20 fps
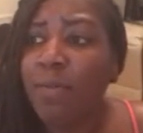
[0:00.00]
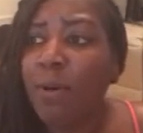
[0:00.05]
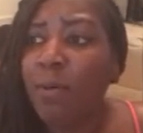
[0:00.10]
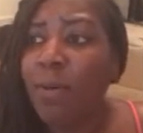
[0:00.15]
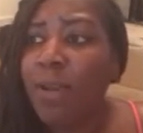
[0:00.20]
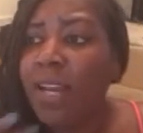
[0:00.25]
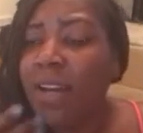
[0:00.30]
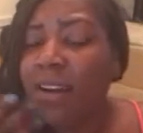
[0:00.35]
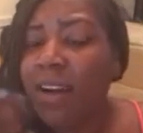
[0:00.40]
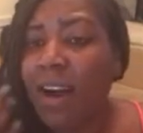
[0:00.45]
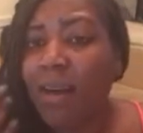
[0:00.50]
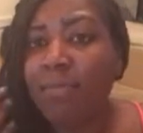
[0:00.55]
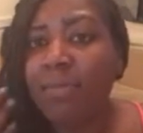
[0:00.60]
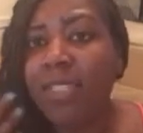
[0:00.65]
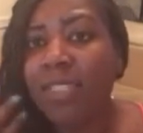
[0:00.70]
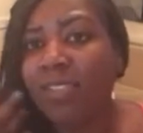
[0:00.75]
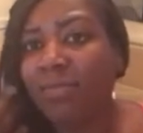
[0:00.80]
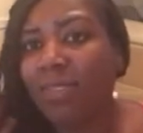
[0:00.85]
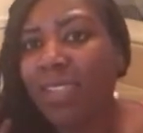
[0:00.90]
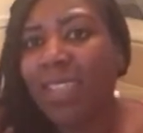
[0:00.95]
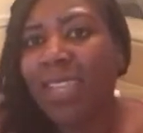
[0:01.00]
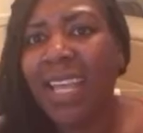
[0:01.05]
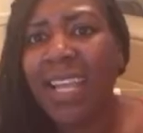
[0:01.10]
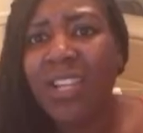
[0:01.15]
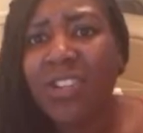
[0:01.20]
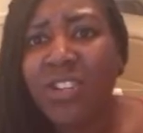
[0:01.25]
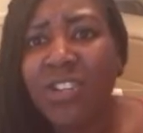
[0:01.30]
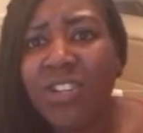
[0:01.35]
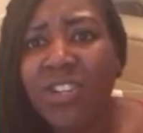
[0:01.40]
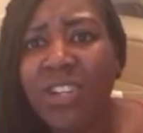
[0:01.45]
But when it comes to
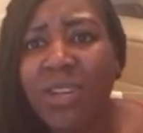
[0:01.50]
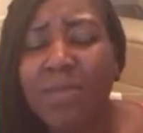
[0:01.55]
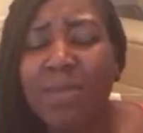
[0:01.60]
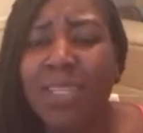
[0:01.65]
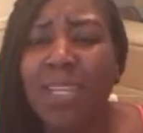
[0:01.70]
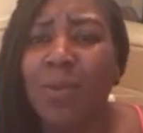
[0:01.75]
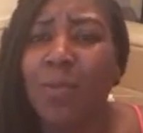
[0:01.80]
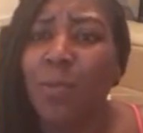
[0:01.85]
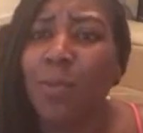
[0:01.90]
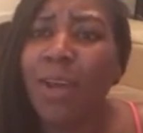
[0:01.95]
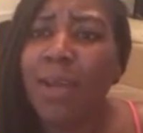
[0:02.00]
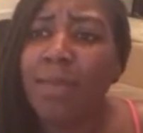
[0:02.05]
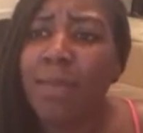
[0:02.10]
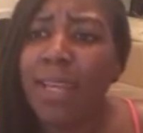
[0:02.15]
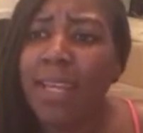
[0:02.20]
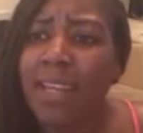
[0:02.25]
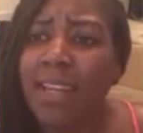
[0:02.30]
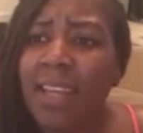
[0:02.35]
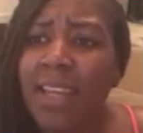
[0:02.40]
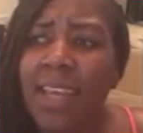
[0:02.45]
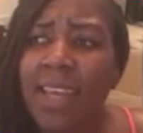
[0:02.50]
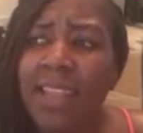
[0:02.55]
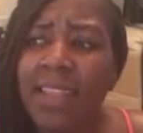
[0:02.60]
relationships and women,